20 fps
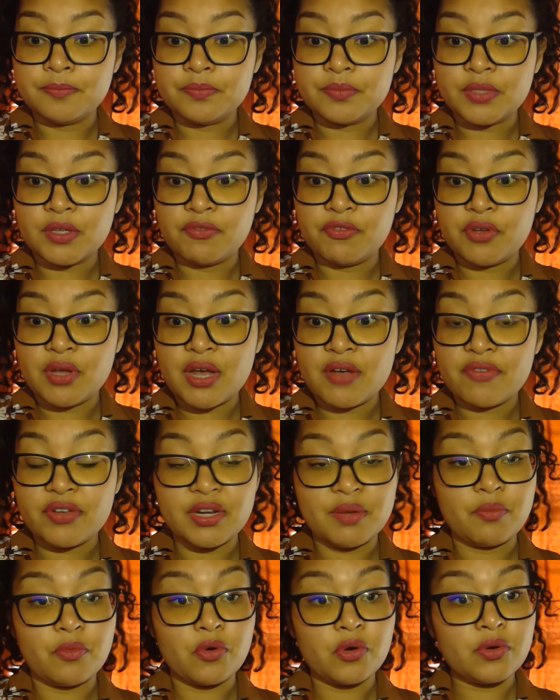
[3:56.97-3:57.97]
If you have any
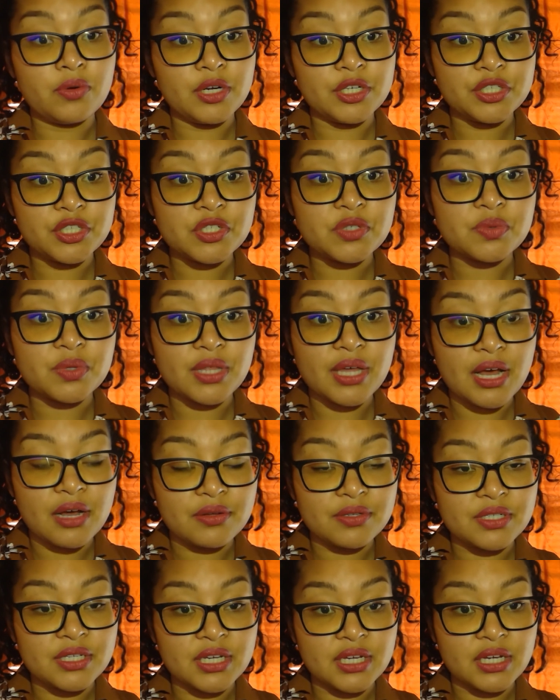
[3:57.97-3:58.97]
more questions with
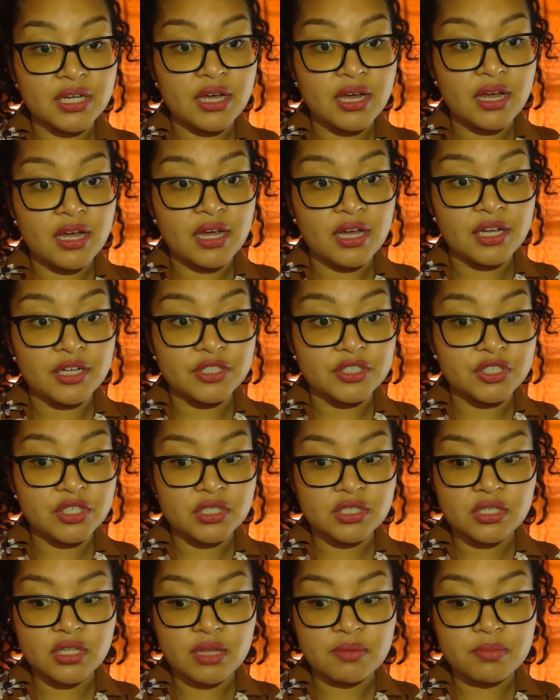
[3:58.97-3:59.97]
housing, just let